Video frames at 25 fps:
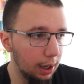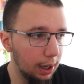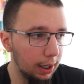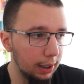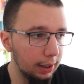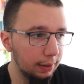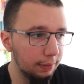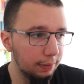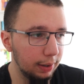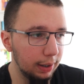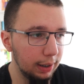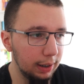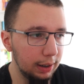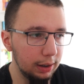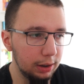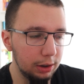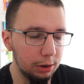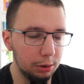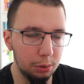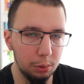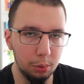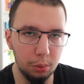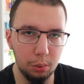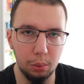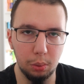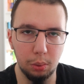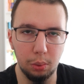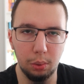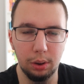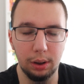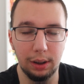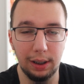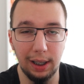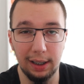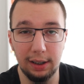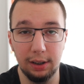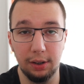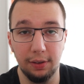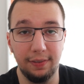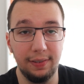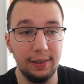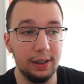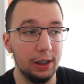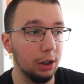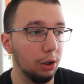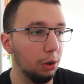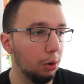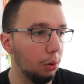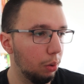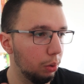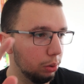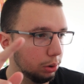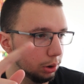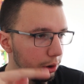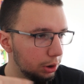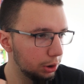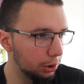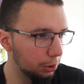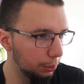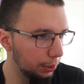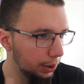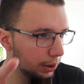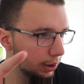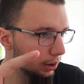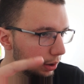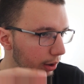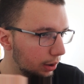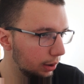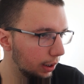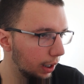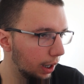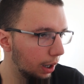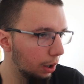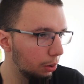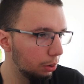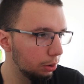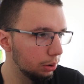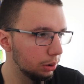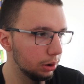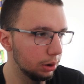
I'll leave a link to that video on screen now.